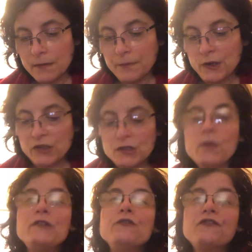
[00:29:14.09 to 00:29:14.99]
because the
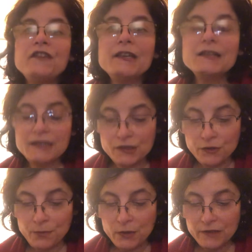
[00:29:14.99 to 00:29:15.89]
way you feel is
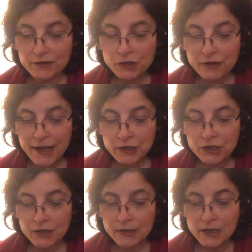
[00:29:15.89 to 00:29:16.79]
your point of
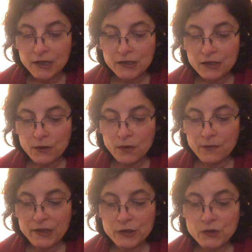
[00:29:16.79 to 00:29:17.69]
attraction. So
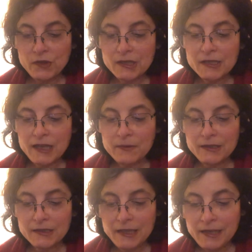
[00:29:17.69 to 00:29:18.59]
when you do this segment
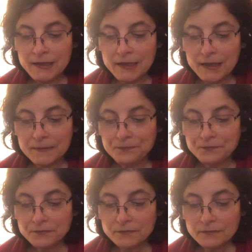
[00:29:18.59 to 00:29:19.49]
intending,
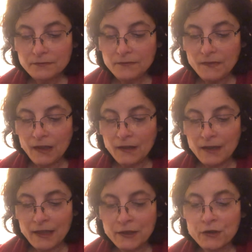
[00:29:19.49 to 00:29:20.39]

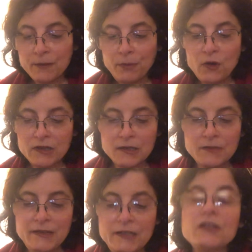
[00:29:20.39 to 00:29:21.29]
like, you can pause
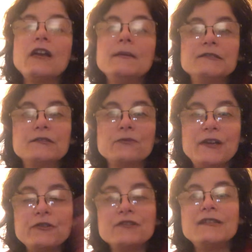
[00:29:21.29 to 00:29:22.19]
as many times
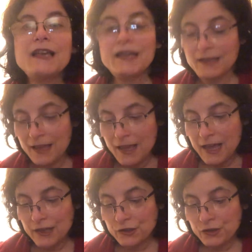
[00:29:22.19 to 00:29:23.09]
throughout your day
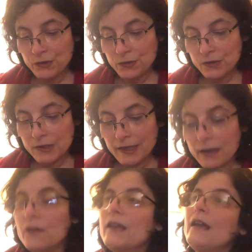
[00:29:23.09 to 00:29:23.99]
and choose,
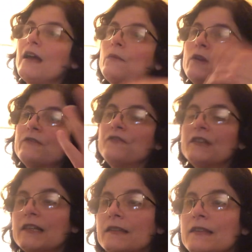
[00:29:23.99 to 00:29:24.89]
like, okay, I want to
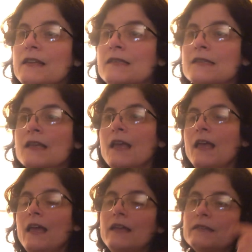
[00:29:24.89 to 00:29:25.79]
feel like this,
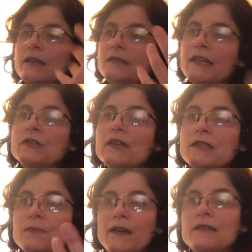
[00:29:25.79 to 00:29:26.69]
and I'd like to
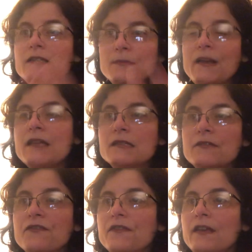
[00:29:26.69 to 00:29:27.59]
expect this
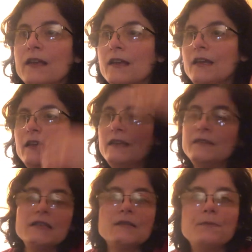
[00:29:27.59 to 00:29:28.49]
positive thing in
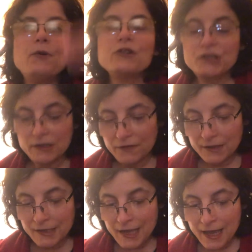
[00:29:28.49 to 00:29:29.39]
this portion of the
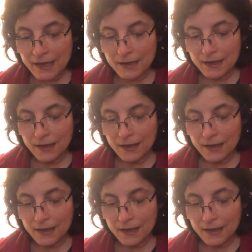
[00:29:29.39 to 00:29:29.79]
day.